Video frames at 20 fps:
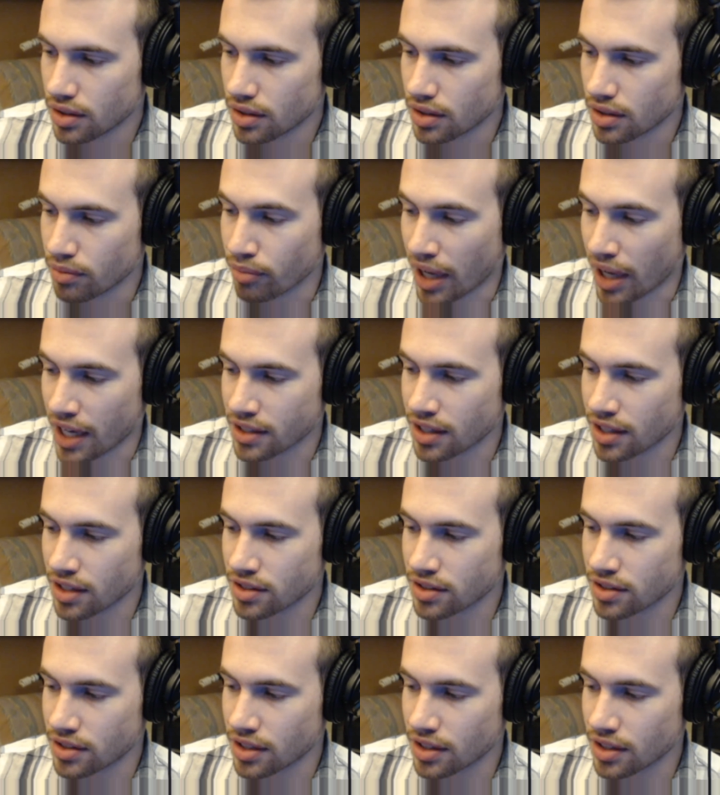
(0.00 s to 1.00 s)
Max
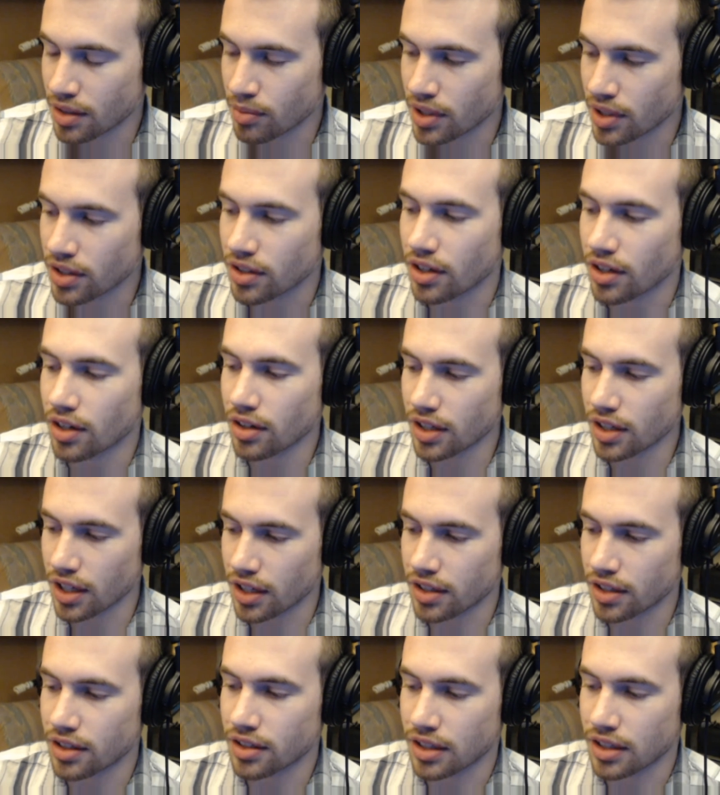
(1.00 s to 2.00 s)
hasn't seen them either.
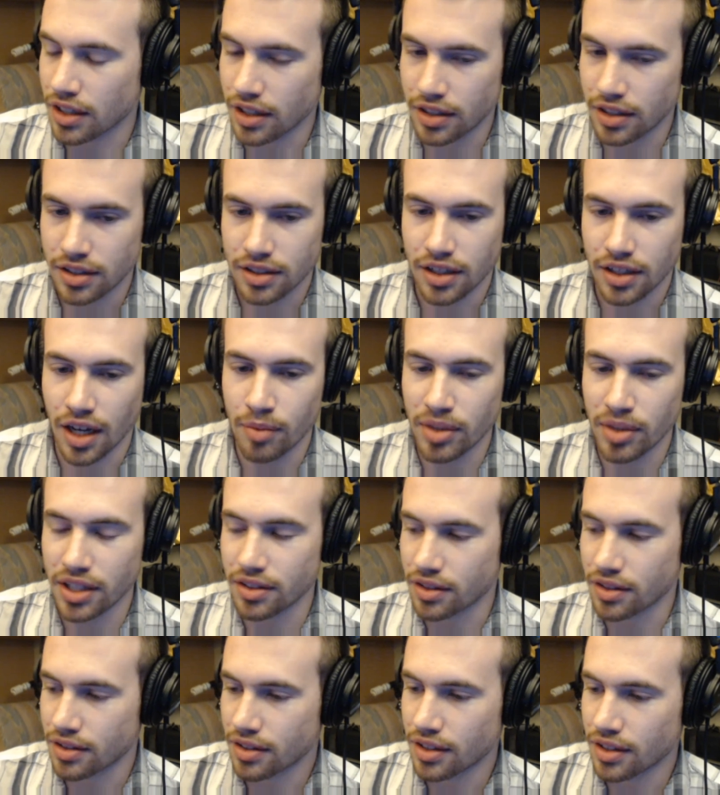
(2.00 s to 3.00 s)
Okay, okay. I mean,
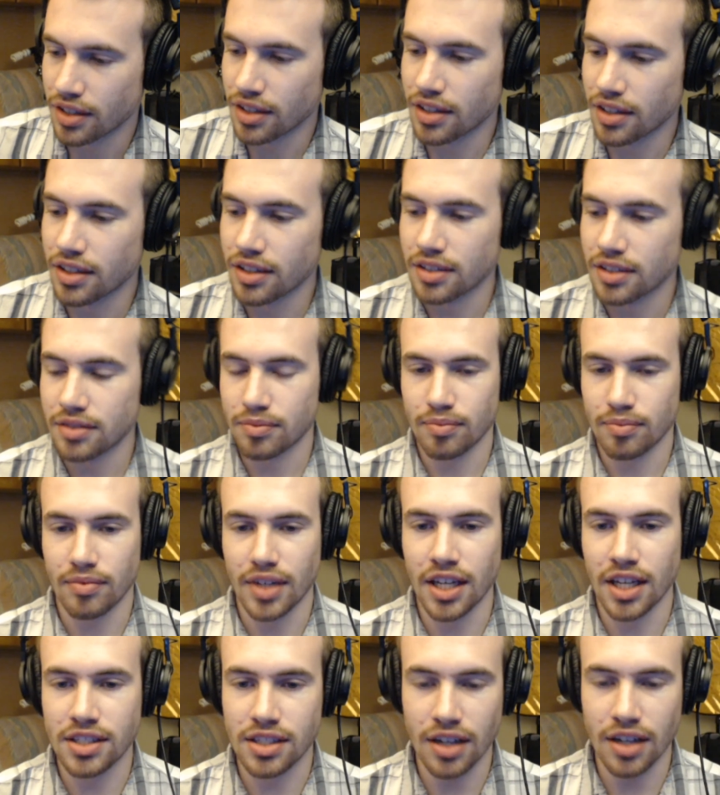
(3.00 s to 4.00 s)

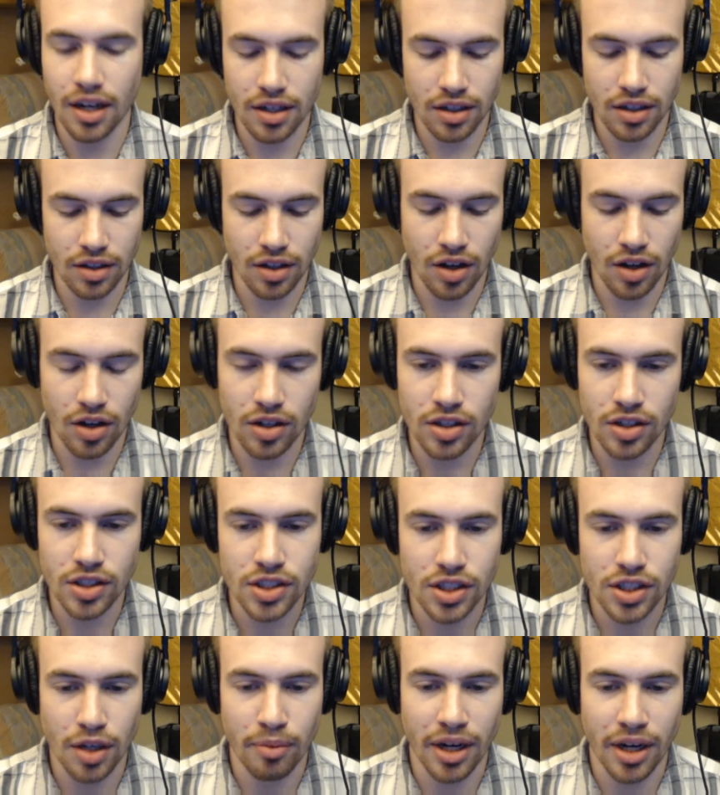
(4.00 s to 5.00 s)
it's not a large
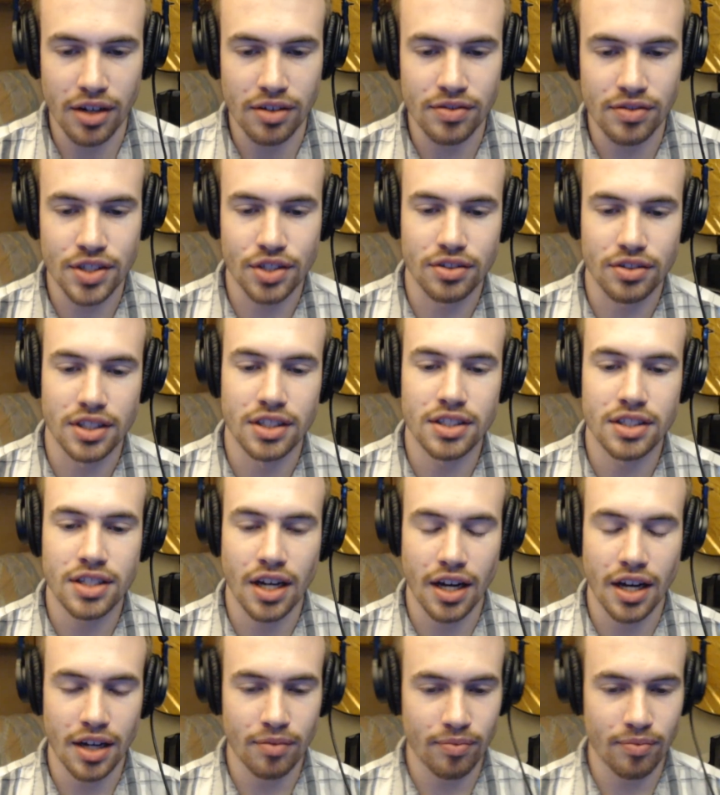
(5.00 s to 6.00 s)
amount of screen
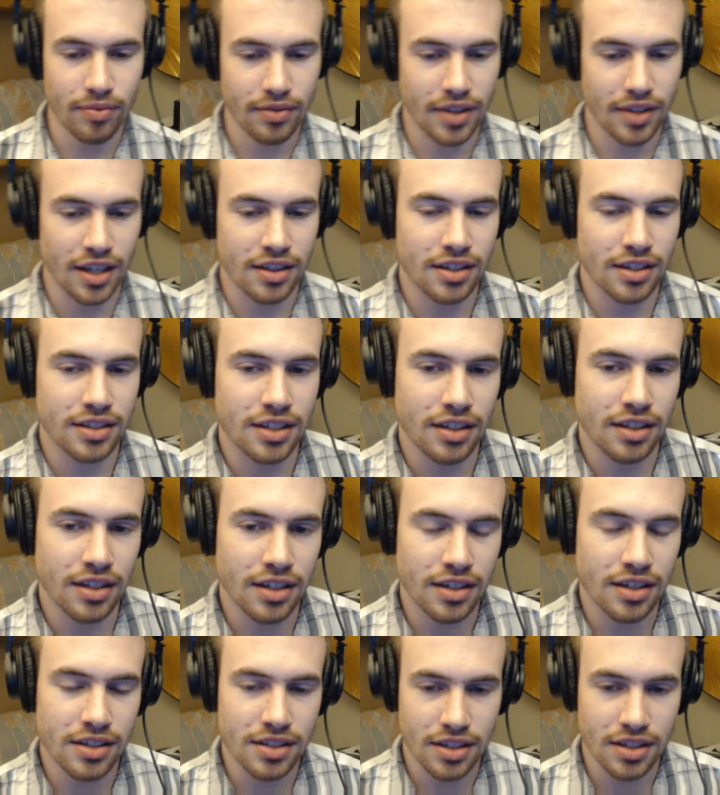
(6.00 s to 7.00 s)
time that the
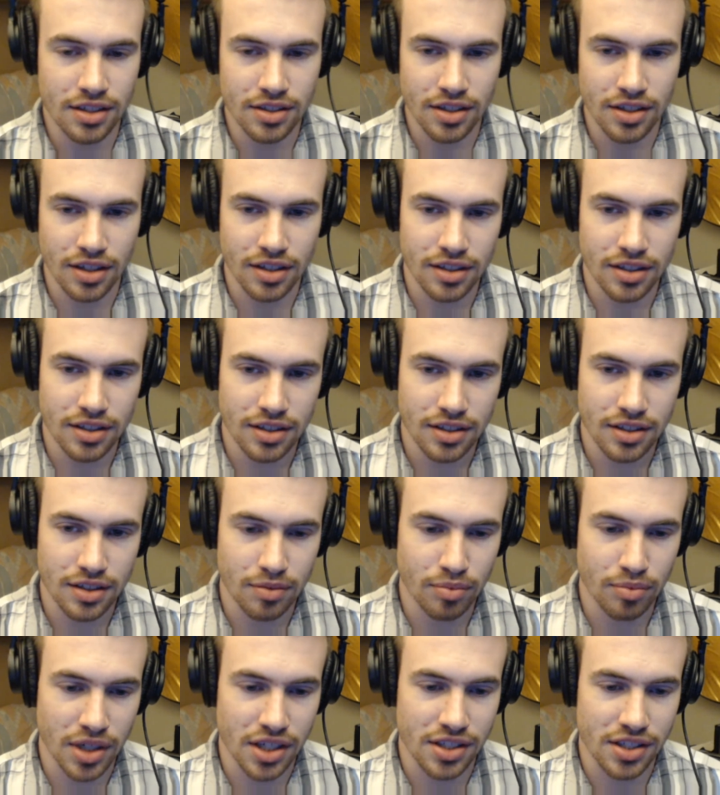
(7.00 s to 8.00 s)
deleted scenes are,
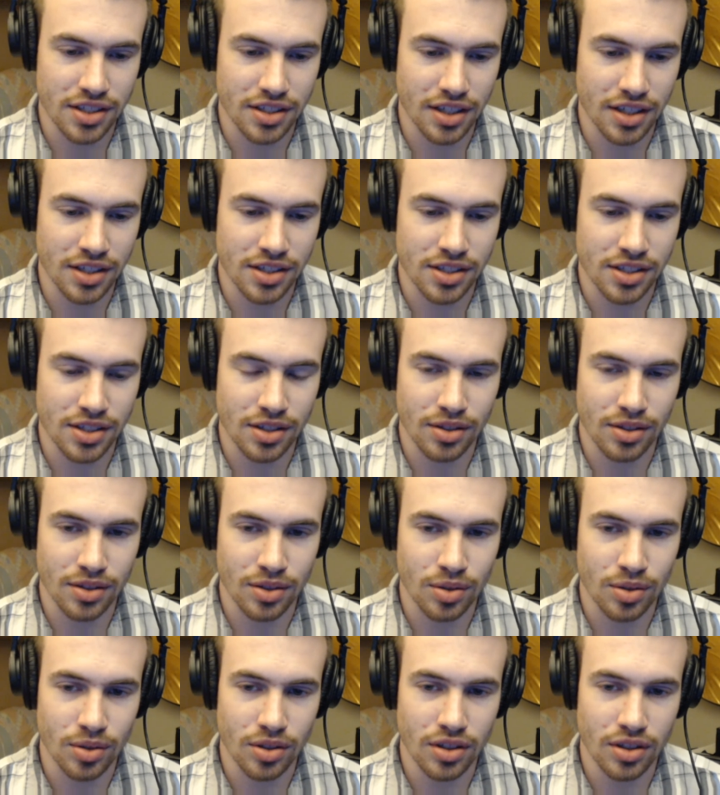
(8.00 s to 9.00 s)
but it's still
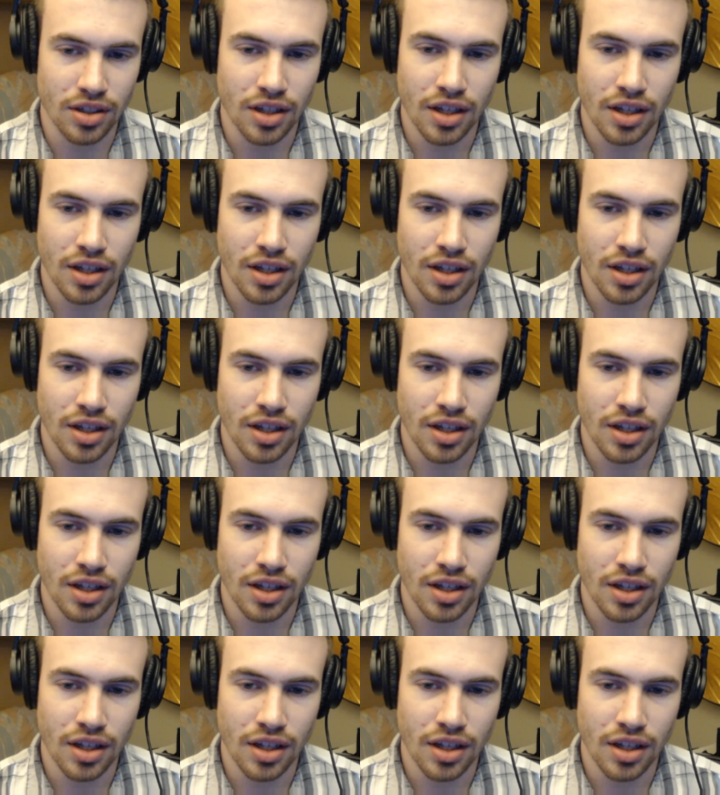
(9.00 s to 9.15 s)
cool.